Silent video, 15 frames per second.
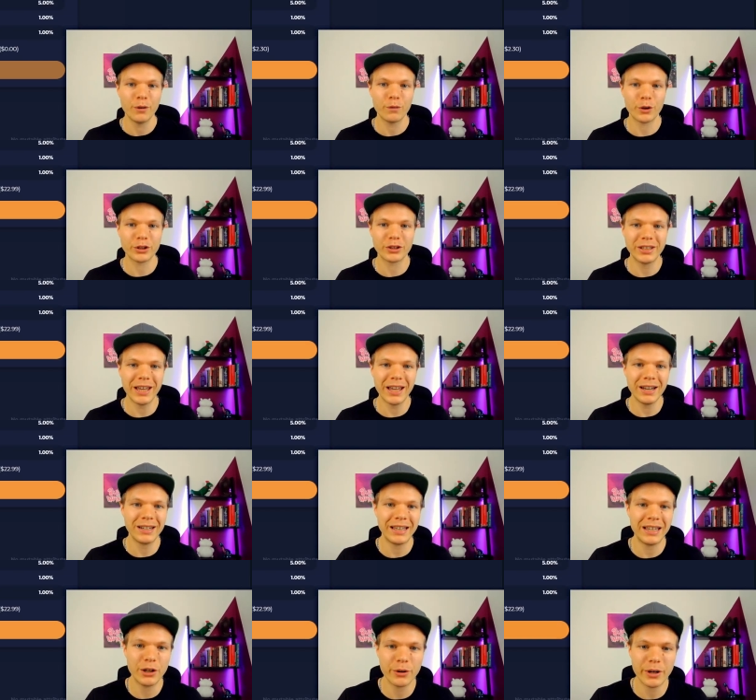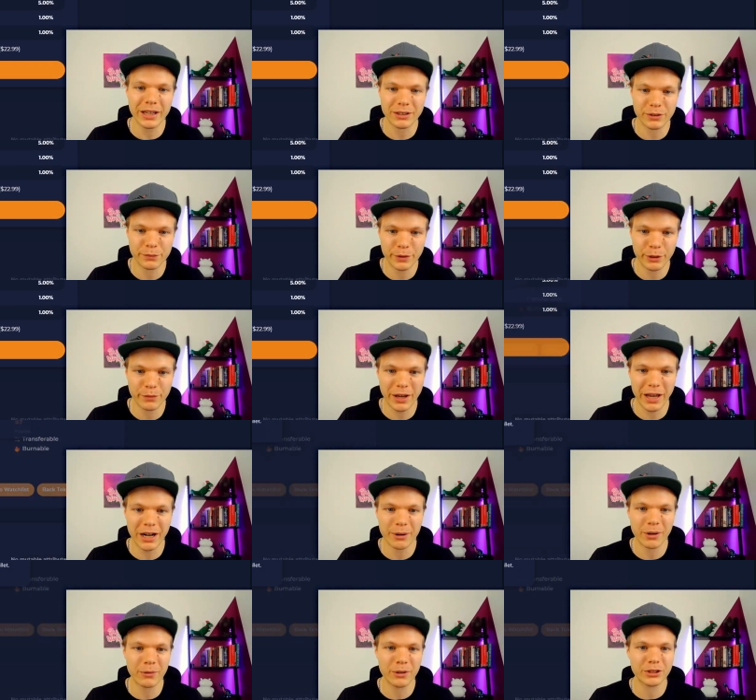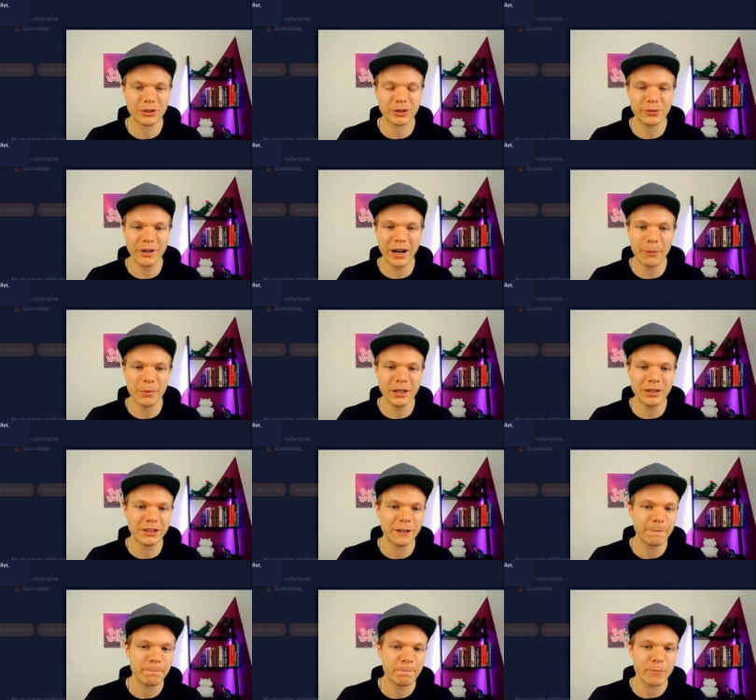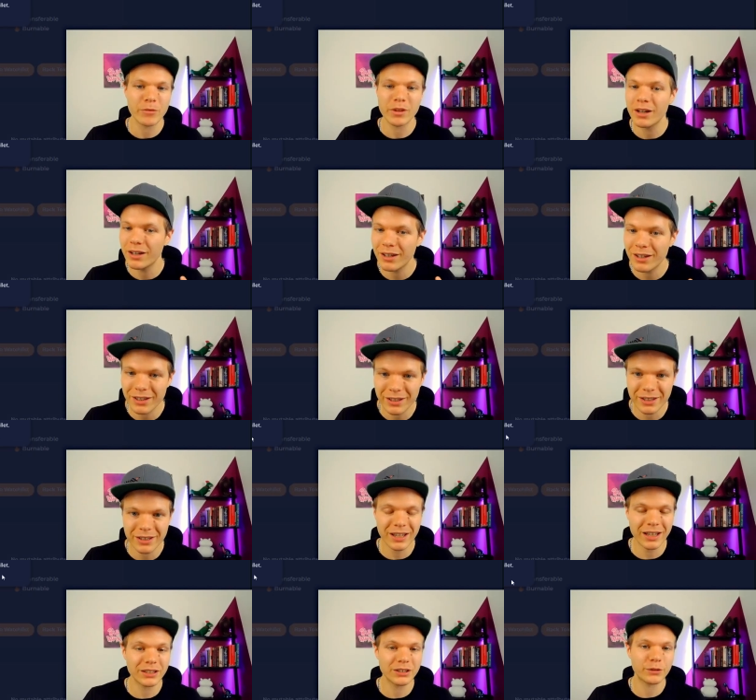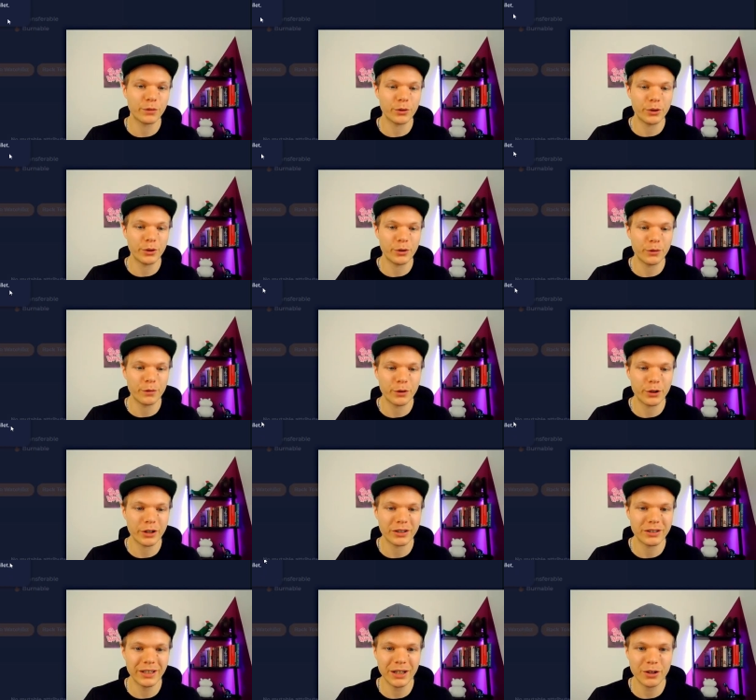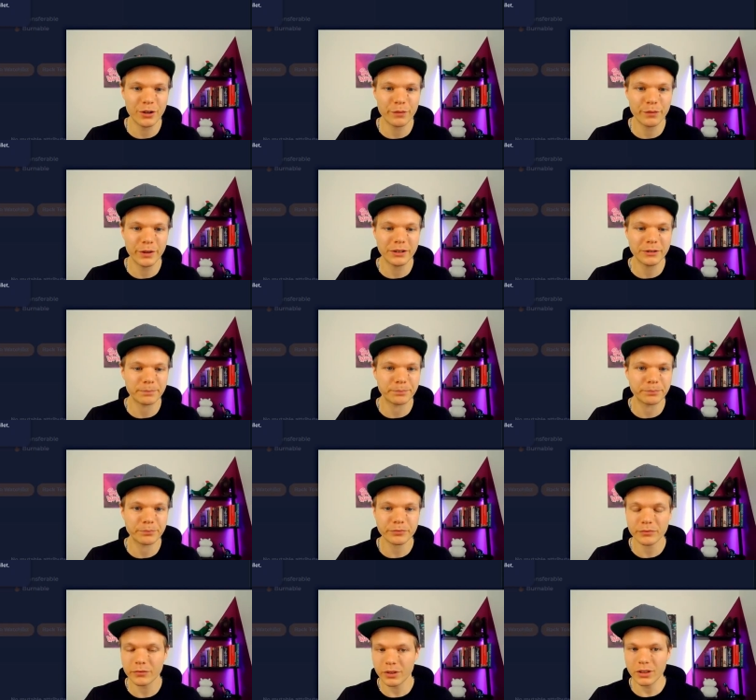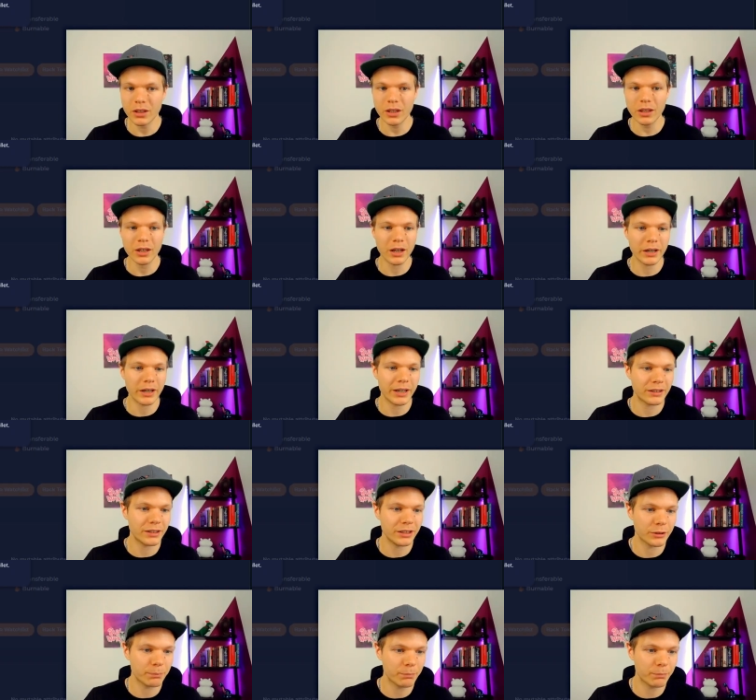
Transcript: for ten E O S if anyone wants to grab it. Just for, for the sake of it, I get this